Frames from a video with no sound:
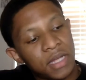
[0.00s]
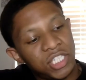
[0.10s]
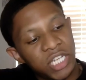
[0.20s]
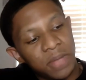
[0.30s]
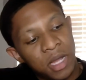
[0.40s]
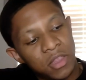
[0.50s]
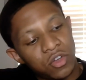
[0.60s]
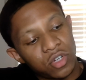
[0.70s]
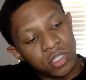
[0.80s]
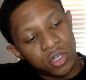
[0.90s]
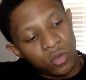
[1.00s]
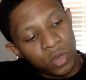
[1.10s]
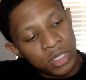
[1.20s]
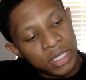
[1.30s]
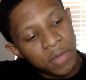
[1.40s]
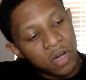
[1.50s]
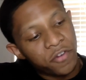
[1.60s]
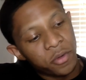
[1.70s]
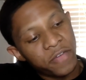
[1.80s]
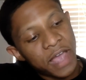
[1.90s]
I share my thoughts. So one thing about
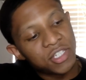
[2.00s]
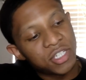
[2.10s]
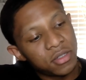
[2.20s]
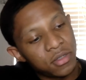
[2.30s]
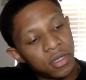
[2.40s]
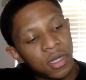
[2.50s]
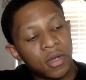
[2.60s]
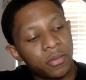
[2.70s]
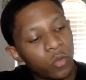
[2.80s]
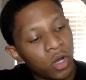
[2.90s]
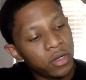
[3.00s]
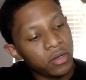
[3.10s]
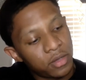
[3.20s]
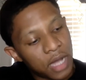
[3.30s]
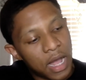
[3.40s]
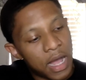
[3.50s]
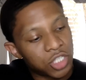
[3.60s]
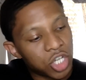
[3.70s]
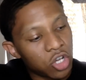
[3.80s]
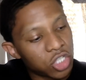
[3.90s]
affirmative action, um, one, I, I
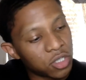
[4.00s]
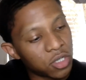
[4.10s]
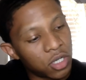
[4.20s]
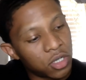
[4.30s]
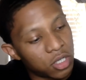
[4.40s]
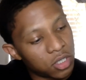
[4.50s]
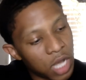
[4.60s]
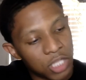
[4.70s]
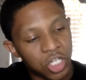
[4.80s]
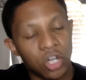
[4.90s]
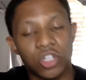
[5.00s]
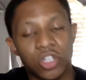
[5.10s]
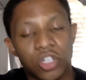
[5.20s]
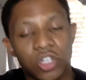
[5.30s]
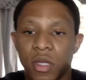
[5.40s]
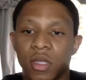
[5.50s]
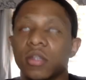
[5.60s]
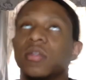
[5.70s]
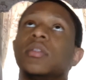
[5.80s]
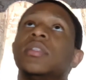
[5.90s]
charge a, a, a I charge a, a
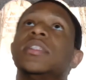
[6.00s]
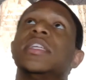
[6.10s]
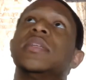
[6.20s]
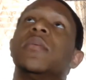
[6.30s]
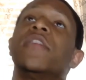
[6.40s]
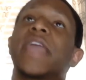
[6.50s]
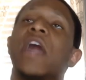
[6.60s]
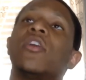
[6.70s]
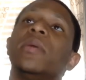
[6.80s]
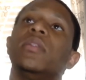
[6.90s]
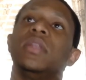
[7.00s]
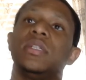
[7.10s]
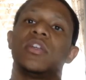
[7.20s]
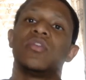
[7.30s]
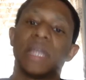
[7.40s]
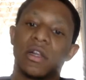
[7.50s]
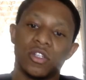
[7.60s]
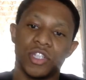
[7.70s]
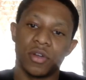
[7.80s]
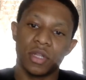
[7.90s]
system of accountability to those that are
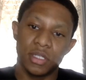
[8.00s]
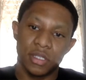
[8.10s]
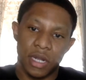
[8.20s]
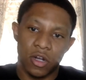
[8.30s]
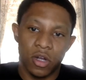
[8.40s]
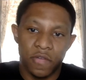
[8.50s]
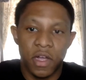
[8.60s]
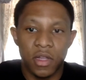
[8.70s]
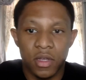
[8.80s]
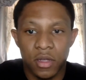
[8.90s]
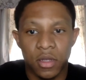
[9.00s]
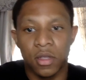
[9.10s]
journalists that are of color.